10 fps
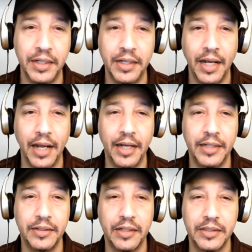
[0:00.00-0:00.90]

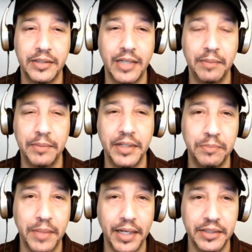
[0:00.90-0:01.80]
and type in
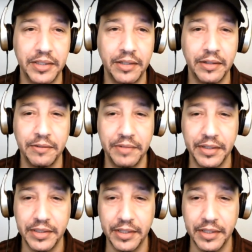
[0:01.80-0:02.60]
Unbiased and On the Fence,